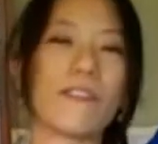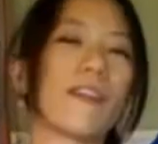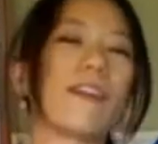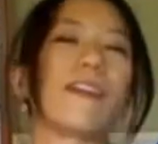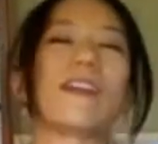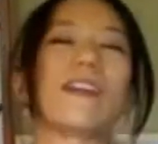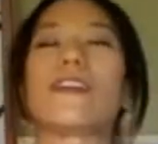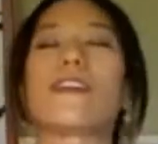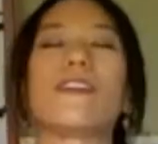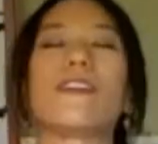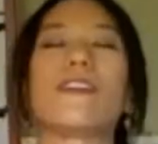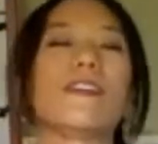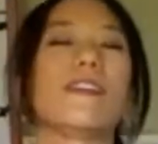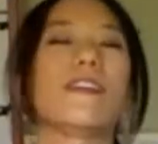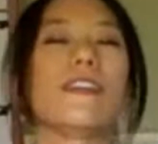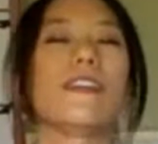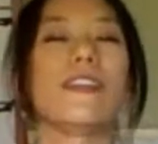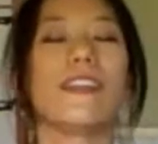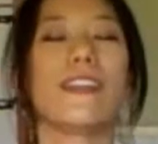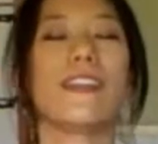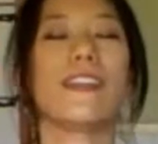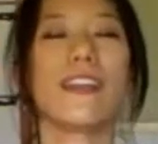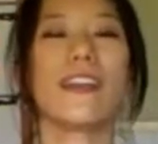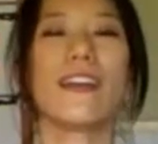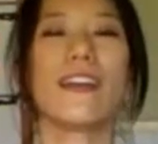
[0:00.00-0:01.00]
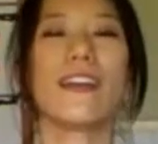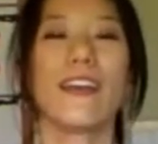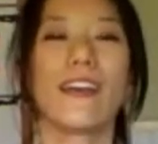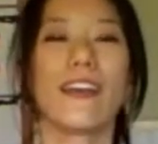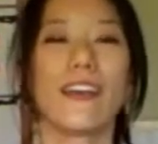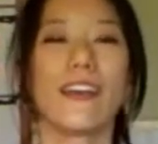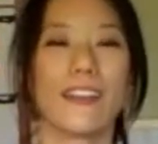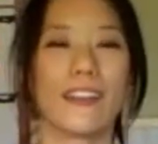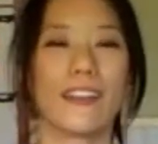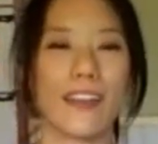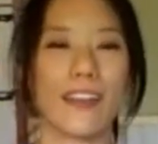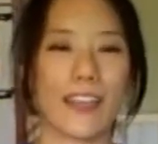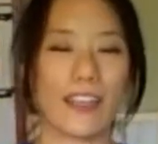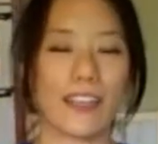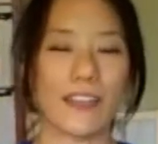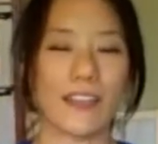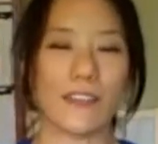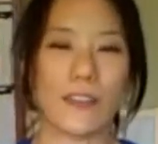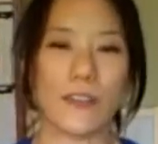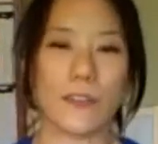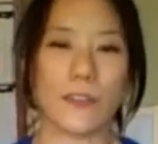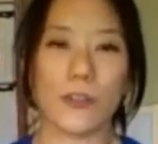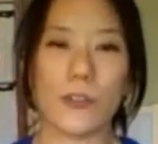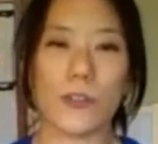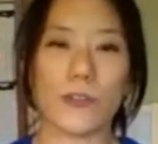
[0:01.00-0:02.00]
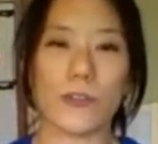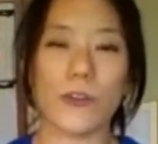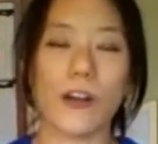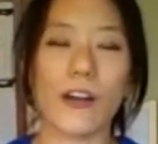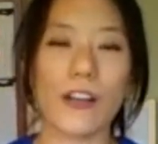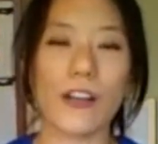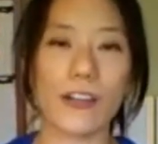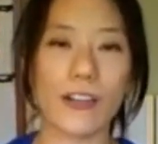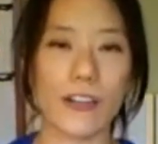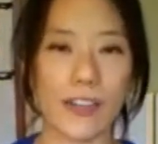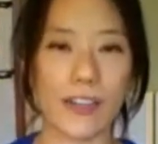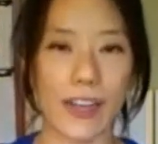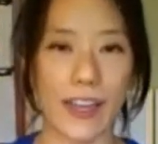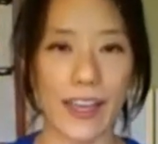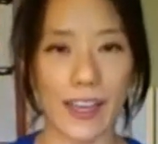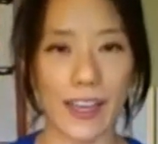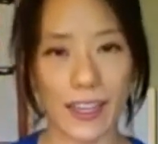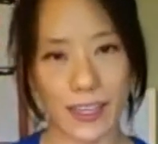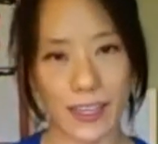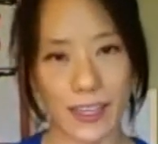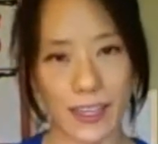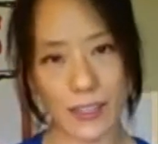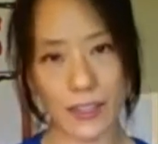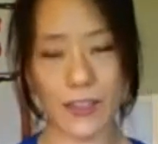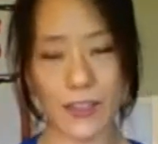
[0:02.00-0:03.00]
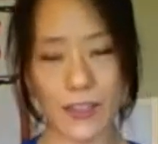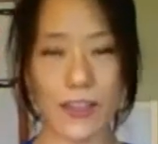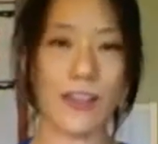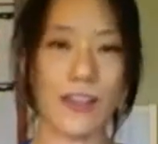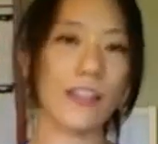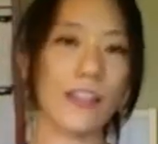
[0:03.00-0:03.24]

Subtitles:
Very good. That gives you a stronger neck